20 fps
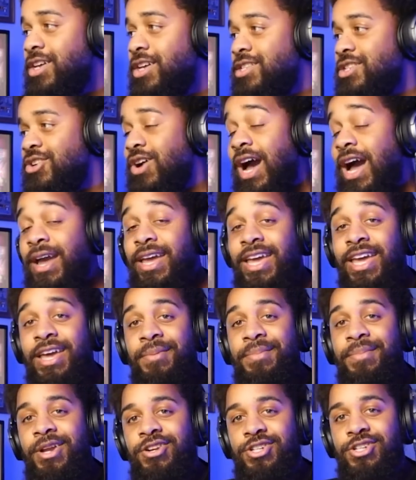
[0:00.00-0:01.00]
So I am
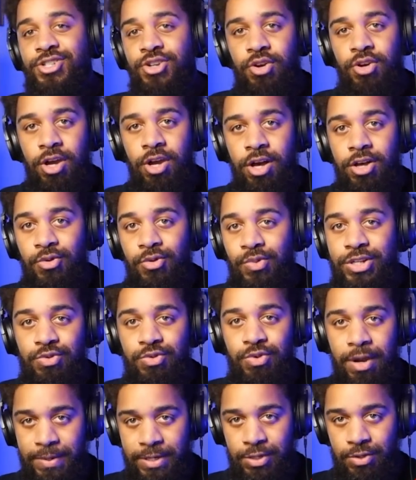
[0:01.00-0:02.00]
here to show y'all which
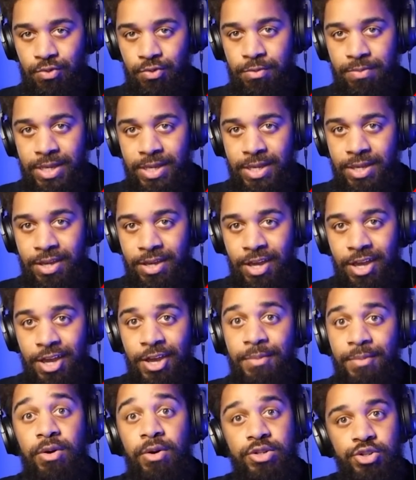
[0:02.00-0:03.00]
weapons will be
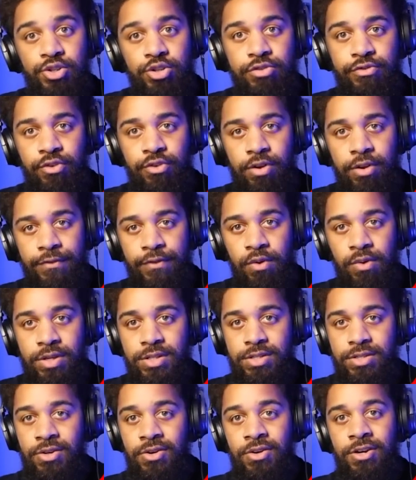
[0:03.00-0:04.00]
most useful to
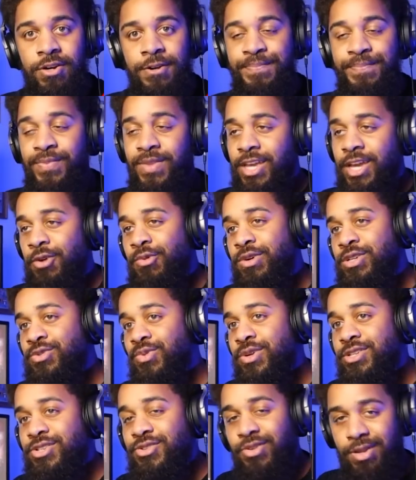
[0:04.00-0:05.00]
focus on and which
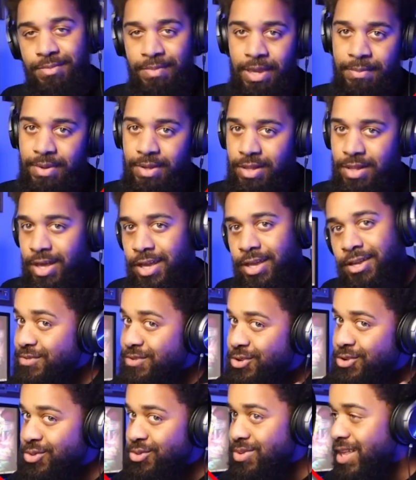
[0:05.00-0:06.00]
ones you can maybe like
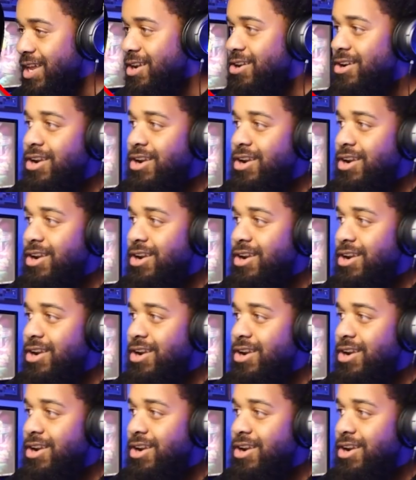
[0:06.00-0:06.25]
do later.